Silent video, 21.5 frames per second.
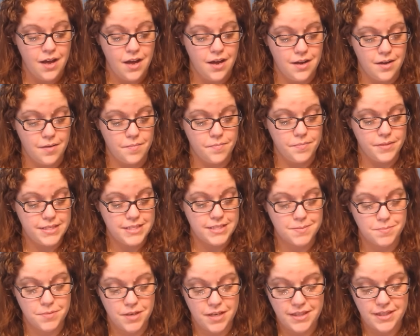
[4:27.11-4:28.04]
um,
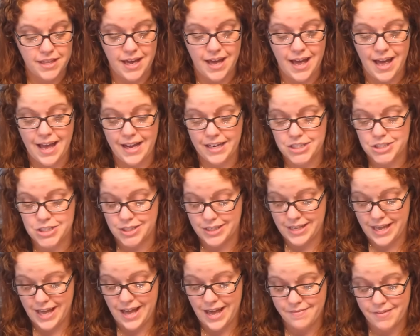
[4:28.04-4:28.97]
this month I
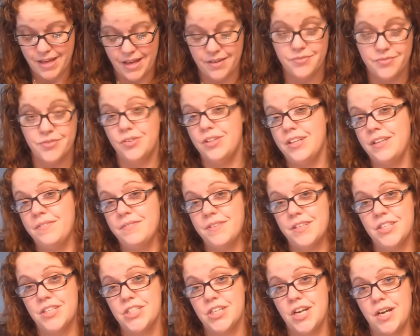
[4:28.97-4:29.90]
actually have a fully
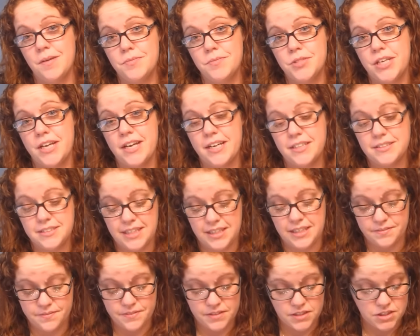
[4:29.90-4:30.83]
finished object,
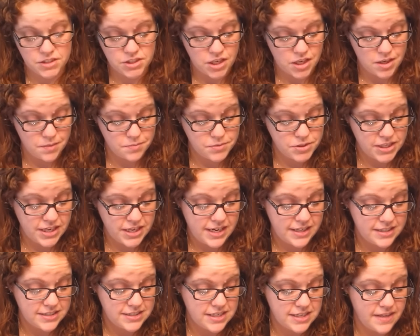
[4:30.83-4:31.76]
a finished
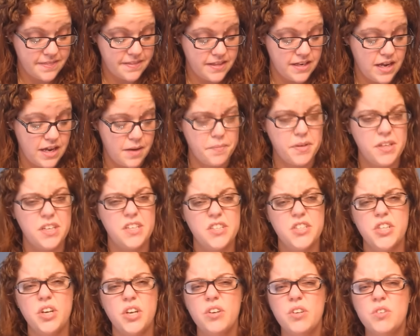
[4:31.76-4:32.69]
object, and then I'm going to
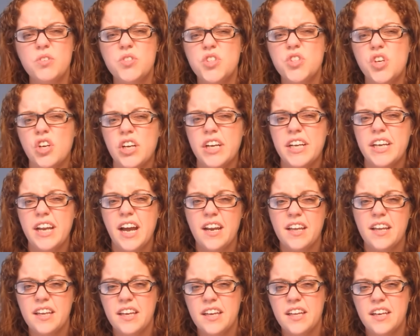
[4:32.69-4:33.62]
show you Starry
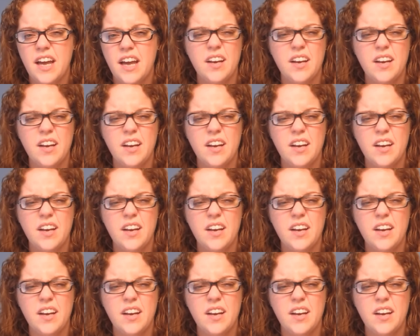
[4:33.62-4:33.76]
Night again.